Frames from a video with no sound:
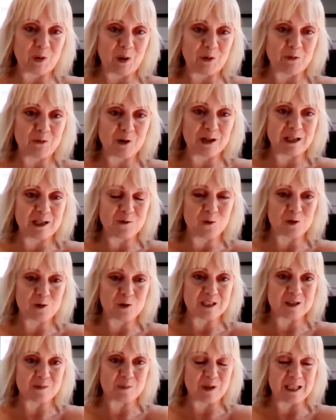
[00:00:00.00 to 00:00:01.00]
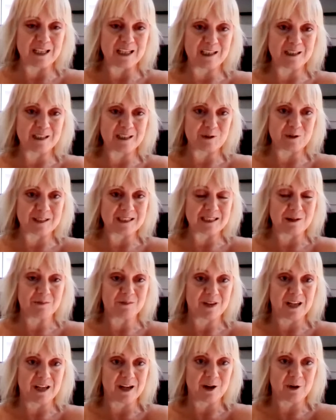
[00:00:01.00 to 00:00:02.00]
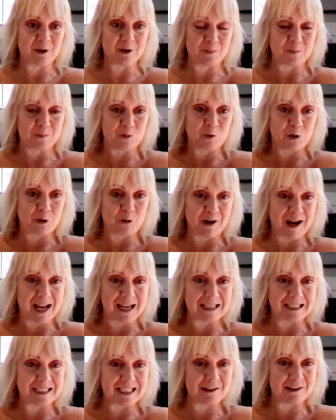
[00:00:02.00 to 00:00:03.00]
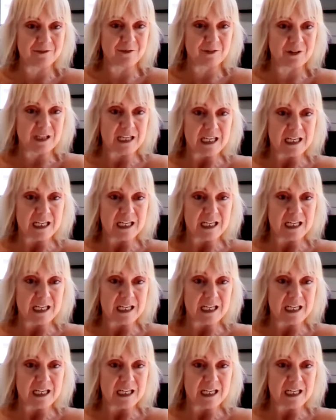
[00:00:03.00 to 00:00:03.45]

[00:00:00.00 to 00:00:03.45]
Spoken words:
I really want to be doing something more creative.